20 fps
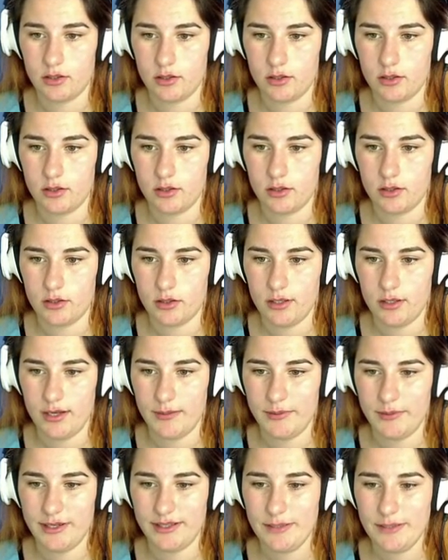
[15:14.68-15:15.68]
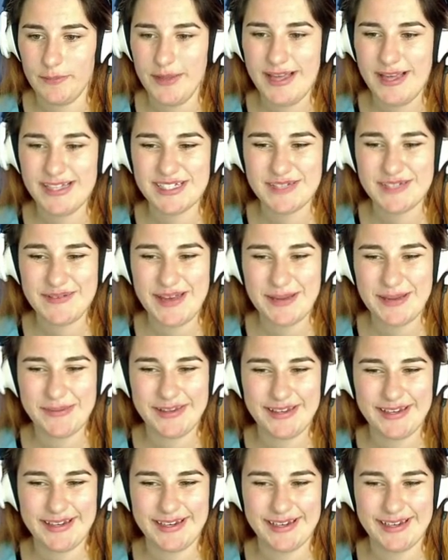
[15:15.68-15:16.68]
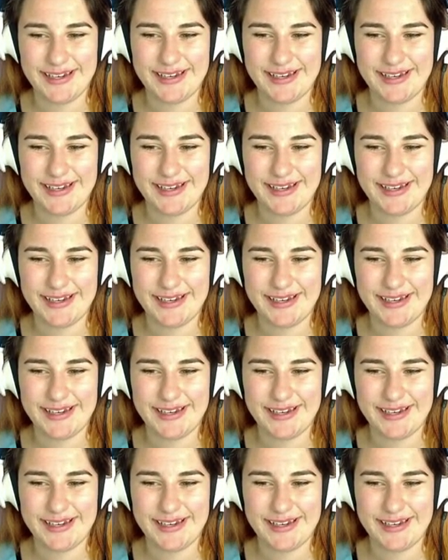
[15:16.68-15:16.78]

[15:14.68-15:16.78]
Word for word: And we got the Benz family!